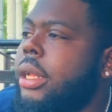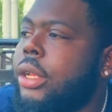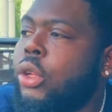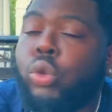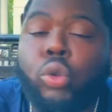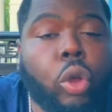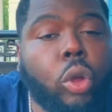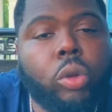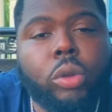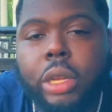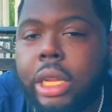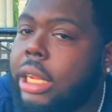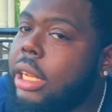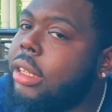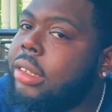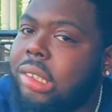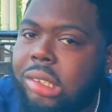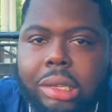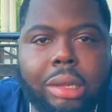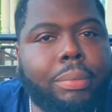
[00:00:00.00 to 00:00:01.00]
you going to
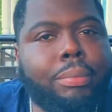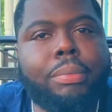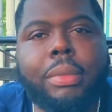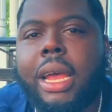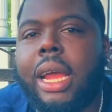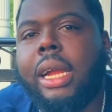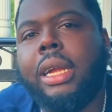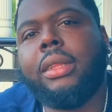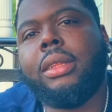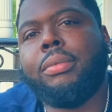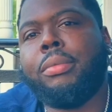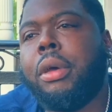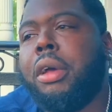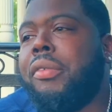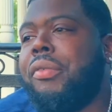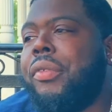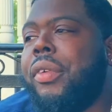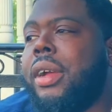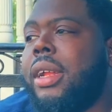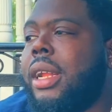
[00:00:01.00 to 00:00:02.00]
need somebody, the
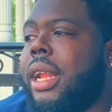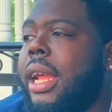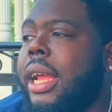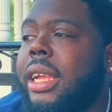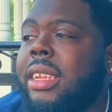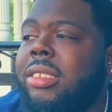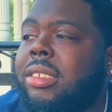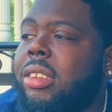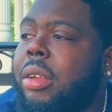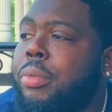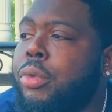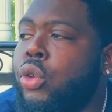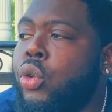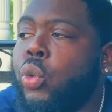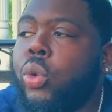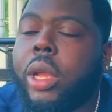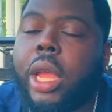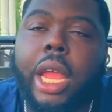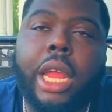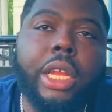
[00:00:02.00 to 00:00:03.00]
motherfucker. Like, it's something
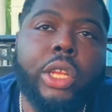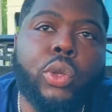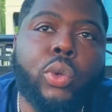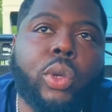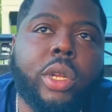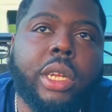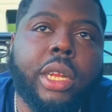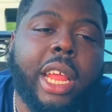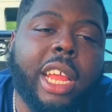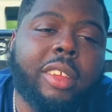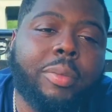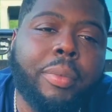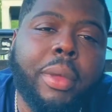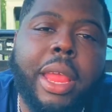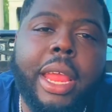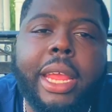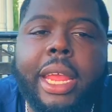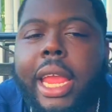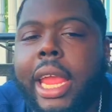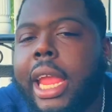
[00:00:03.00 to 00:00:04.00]
you can't do, the next
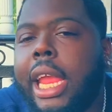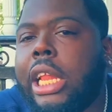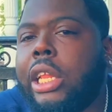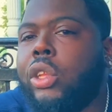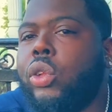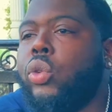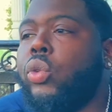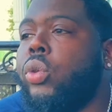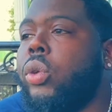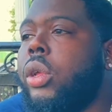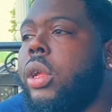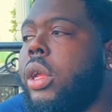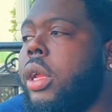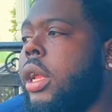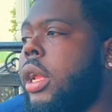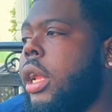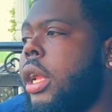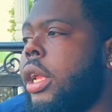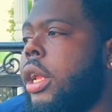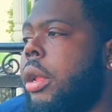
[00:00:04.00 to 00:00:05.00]
man can't do. You
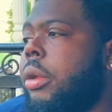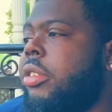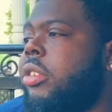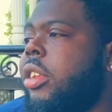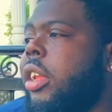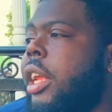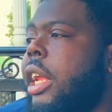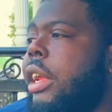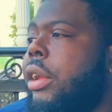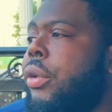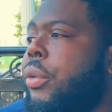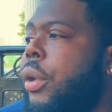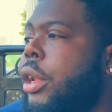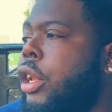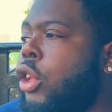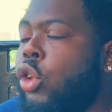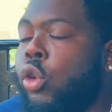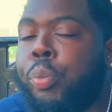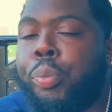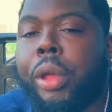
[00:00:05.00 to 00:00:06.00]
know what I'm saying? Right.
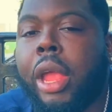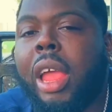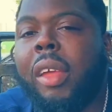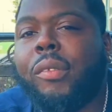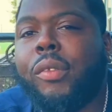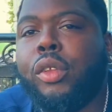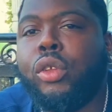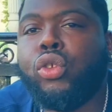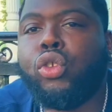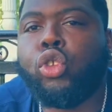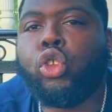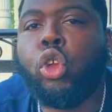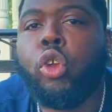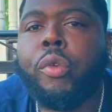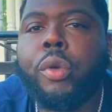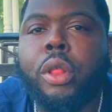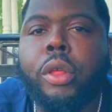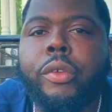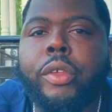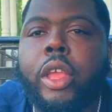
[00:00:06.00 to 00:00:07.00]
Whether you paying for your
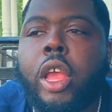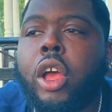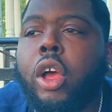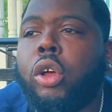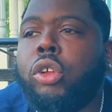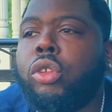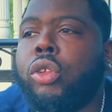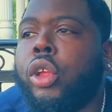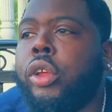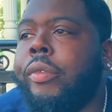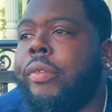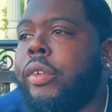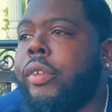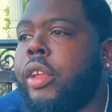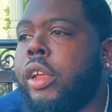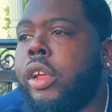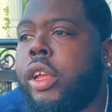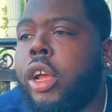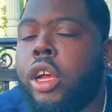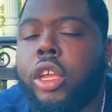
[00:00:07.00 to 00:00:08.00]
service or
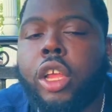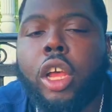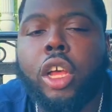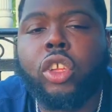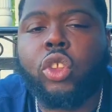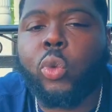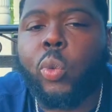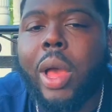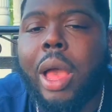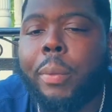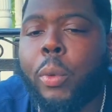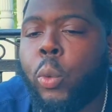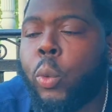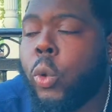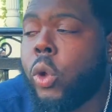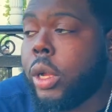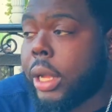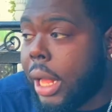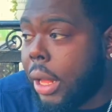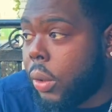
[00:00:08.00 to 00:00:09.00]
y'all swapping
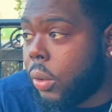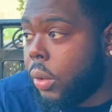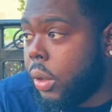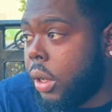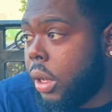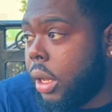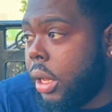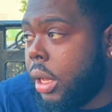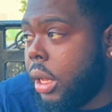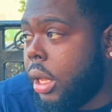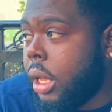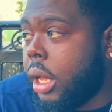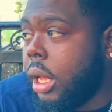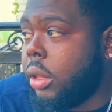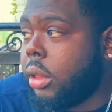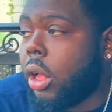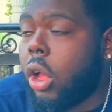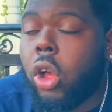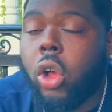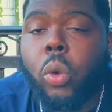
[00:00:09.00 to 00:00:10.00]
workout,
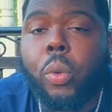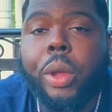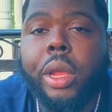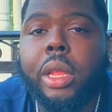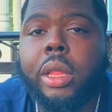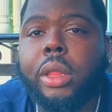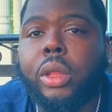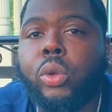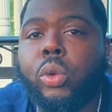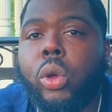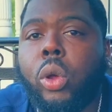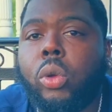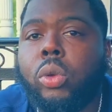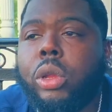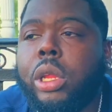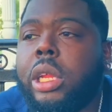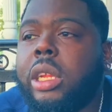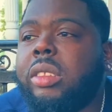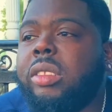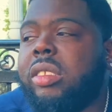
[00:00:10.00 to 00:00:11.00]
it's always you
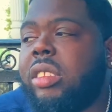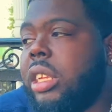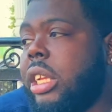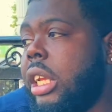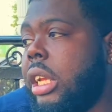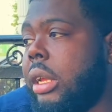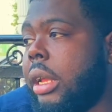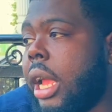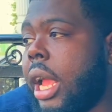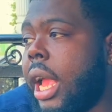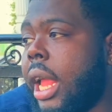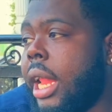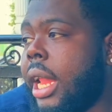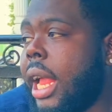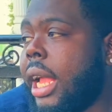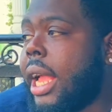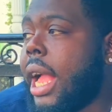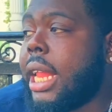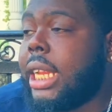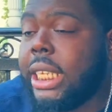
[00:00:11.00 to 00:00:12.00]
going to need a team. And
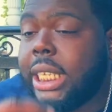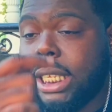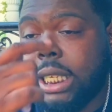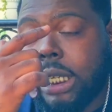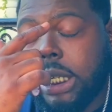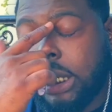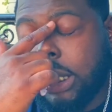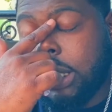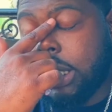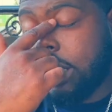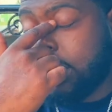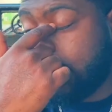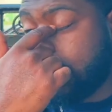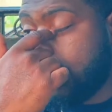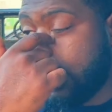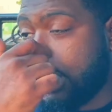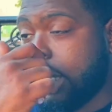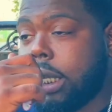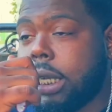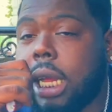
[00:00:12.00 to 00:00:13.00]
I got a team, you
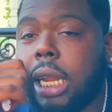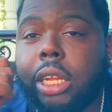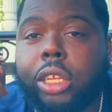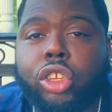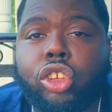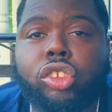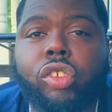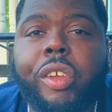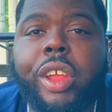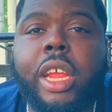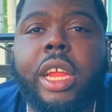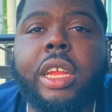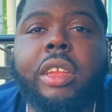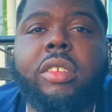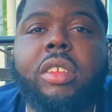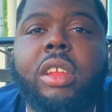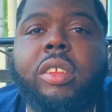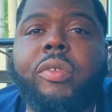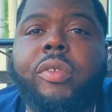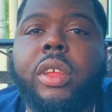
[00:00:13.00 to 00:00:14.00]
understand? Shout out to Straight
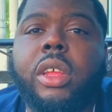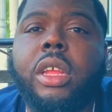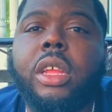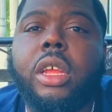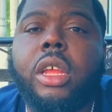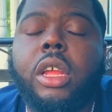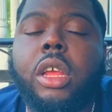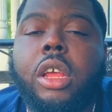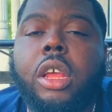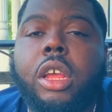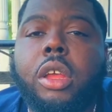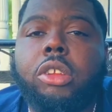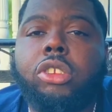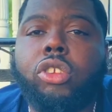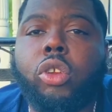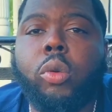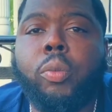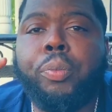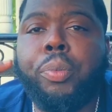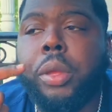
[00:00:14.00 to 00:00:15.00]
MTV,
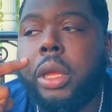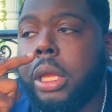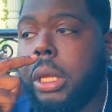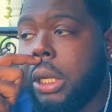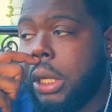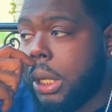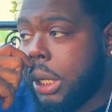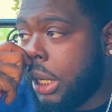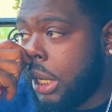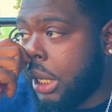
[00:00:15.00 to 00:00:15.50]
Joe P,